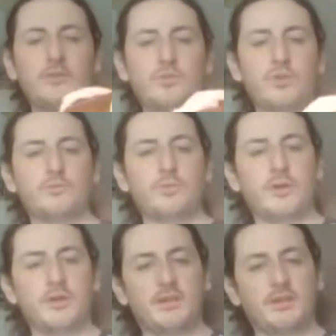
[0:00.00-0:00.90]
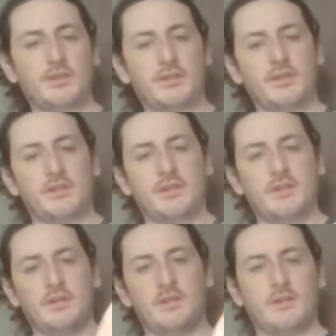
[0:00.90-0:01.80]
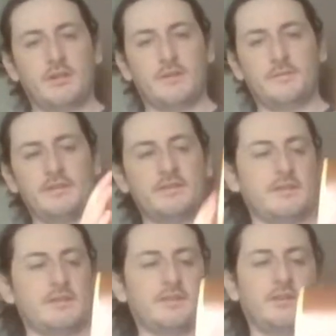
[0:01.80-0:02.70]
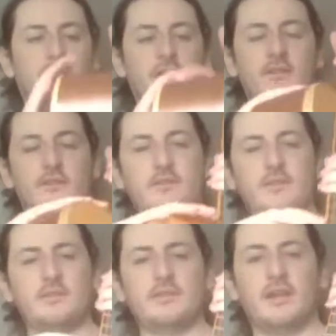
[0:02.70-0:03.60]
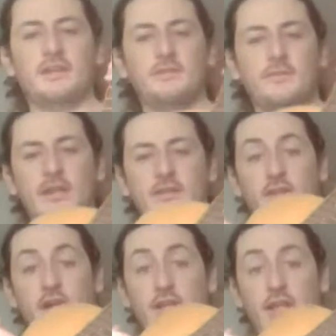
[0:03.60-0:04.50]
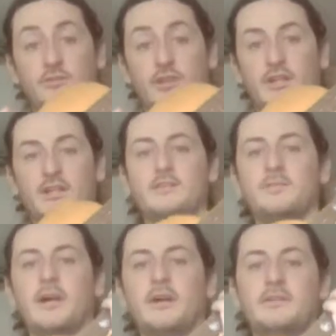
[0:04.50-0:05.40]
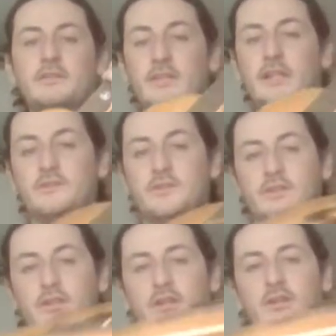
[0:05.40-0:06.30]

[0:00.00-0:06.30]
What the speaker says: the woodwork of this guitar. It's such a nice thing. It's got electronics as well. It's electric